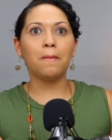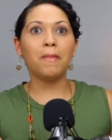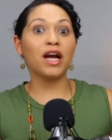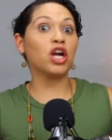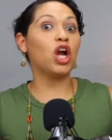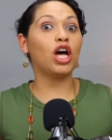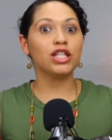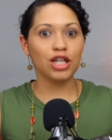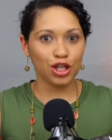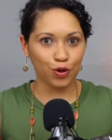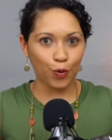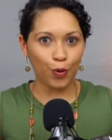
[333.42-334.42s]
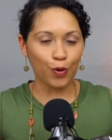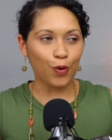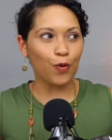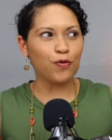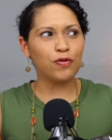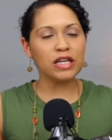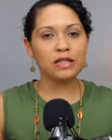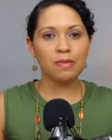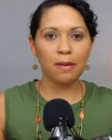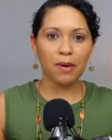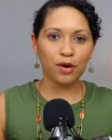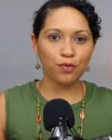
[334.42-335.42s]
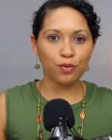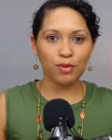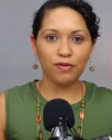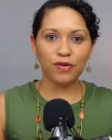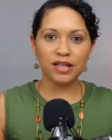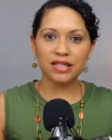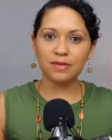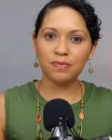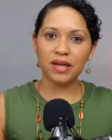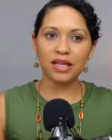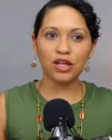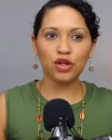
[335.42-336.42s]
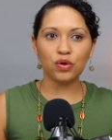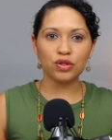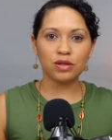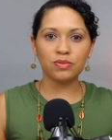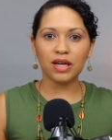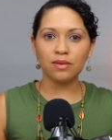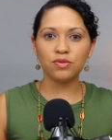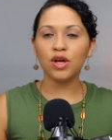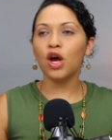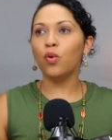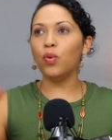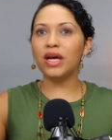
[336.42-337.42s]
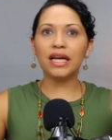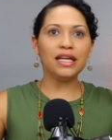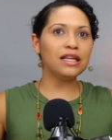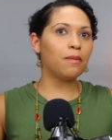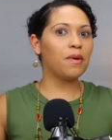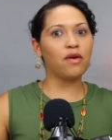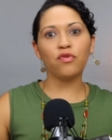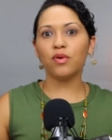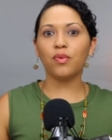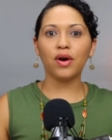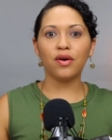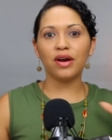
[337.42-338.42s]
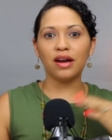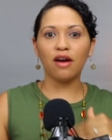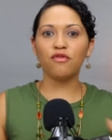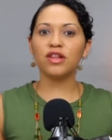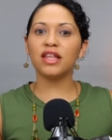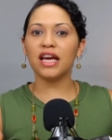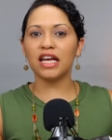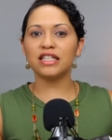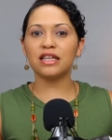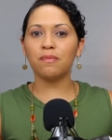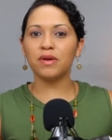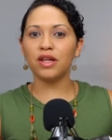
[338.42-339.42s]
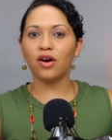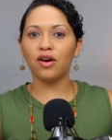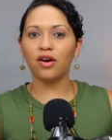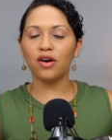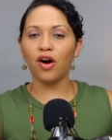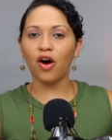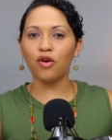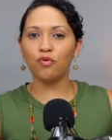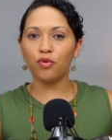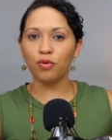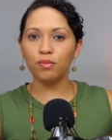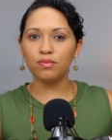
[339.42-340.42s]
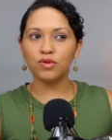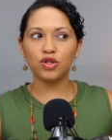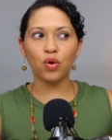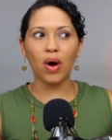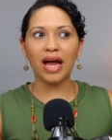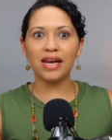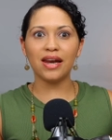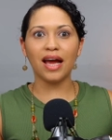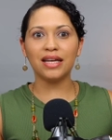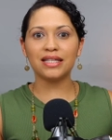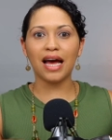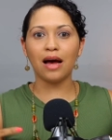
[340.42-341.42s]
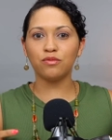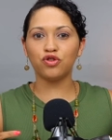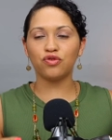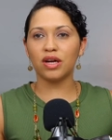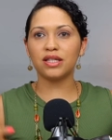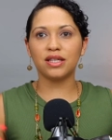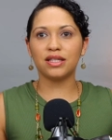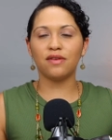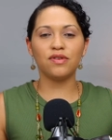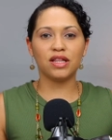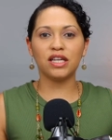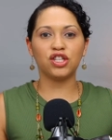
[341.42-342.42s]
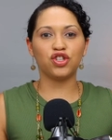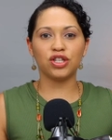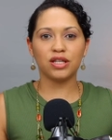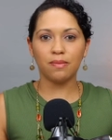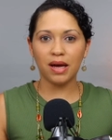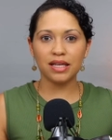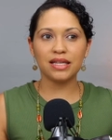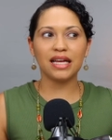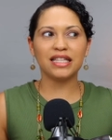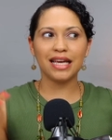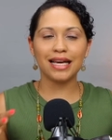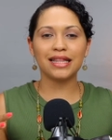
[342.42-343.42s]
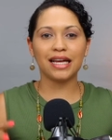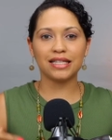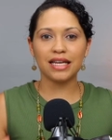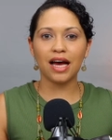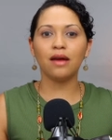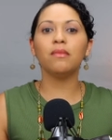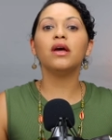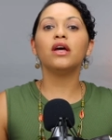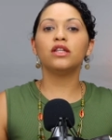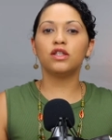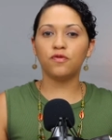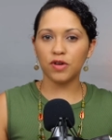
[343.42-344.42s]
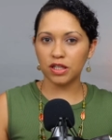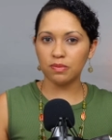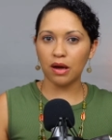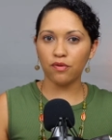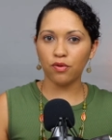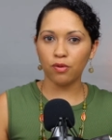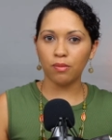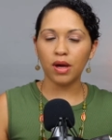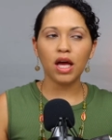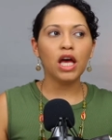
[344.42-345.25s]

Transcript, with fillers: my closet in order or fix my bedroom if it's been, you know, sometimes we clean up everywhere and everything ends up in our, our room. So at night, I'm stressed because everything is just a mess and taking that time to fix my room.